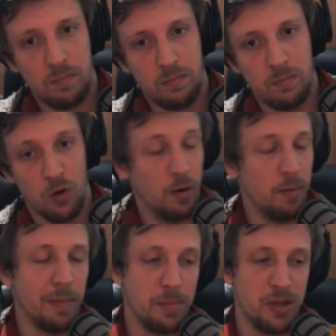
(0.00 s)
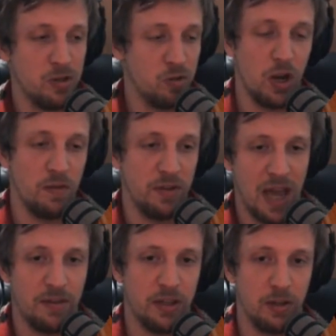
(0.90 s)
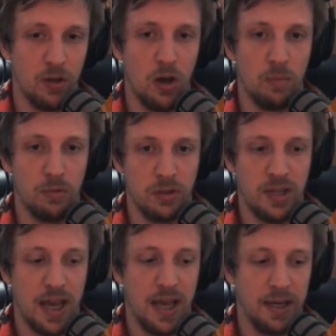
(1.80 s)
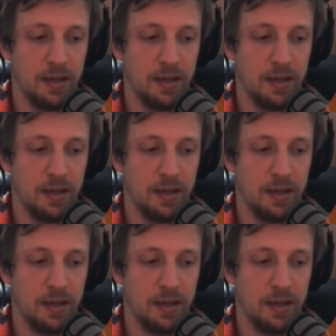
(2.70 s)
or maybe just not even having the term, just saying,